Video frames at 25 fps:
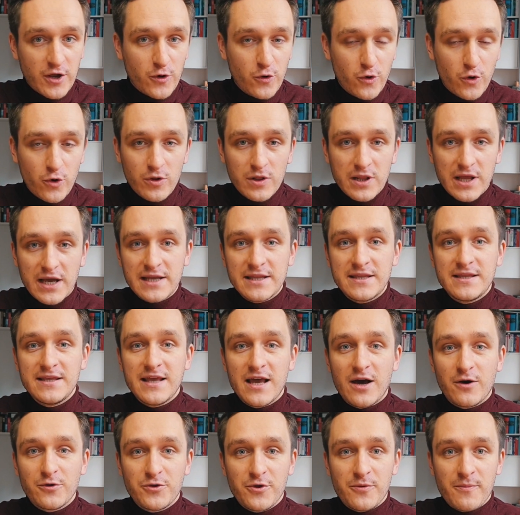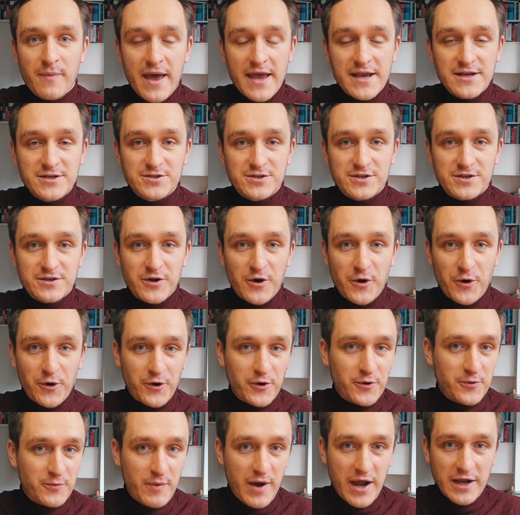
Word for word: Google IT automation or